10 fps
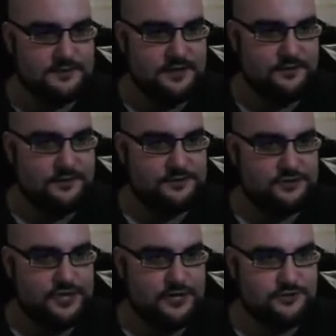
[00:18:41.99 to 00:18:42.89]
Nothing has
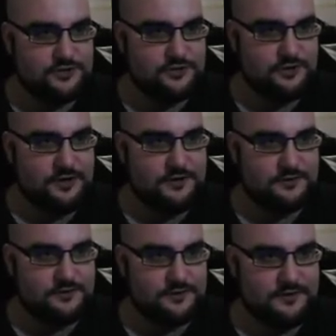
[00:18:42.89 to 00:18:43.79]
changed under
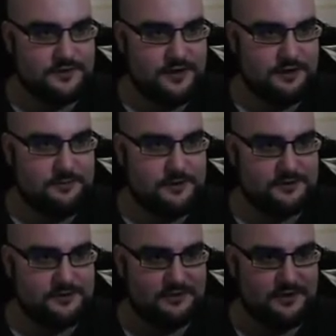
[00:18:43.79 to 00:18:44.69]
here. Harry
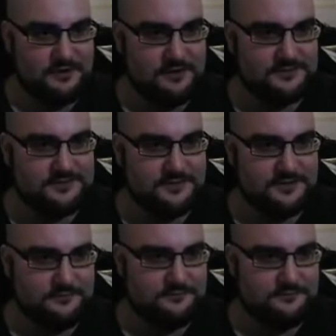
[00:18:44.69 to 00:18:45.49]
Potter's little cupboard still.